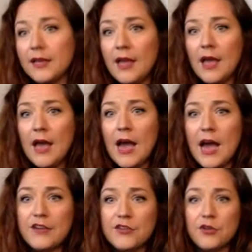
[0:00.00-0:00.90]

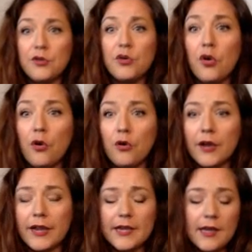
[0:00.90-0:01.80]
hydrochloric,
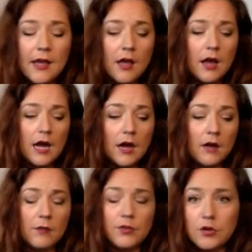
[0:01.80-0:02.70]

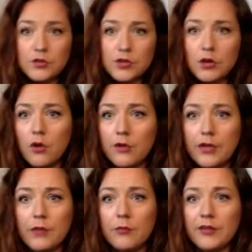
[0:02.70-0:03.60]
those are only
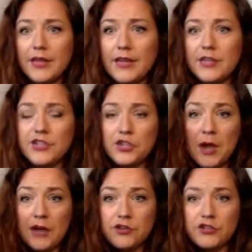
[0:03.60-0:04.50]
related to
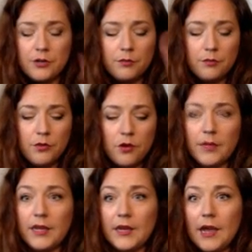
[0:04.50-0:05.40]
hydrogen, bromine,
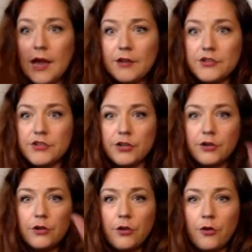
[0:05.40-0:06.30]
hydrogen,
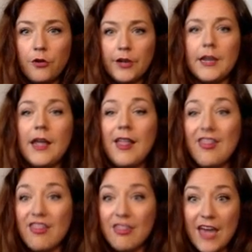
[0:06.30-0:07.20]
chlorine.
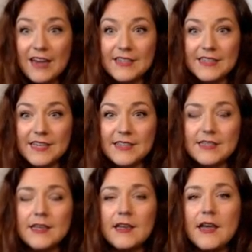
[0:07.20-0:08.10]
That is it.
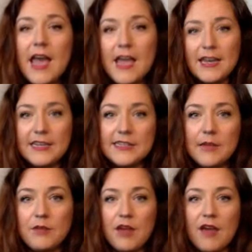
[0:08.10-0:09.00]
Anytime you
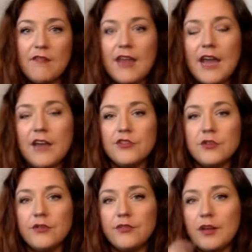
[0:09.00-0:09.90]
have that hydro in
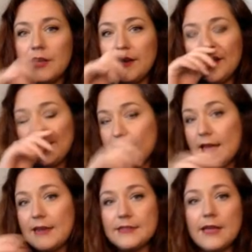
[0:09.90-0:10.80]
front, that is
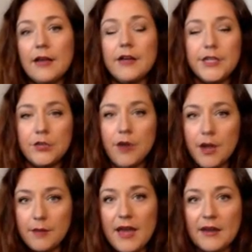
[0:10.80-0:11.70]
telling you
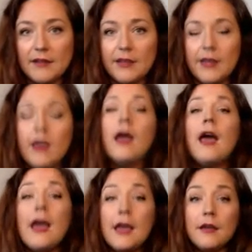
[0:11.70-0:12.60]
automatically,
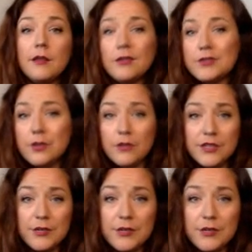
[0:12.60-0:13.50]
hey, there's only two
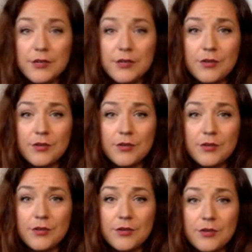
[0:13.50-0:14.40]
elements involved,
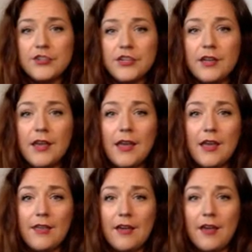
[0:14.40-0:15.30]
hydrogen and the
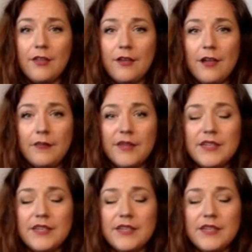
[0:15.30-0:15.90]
other element.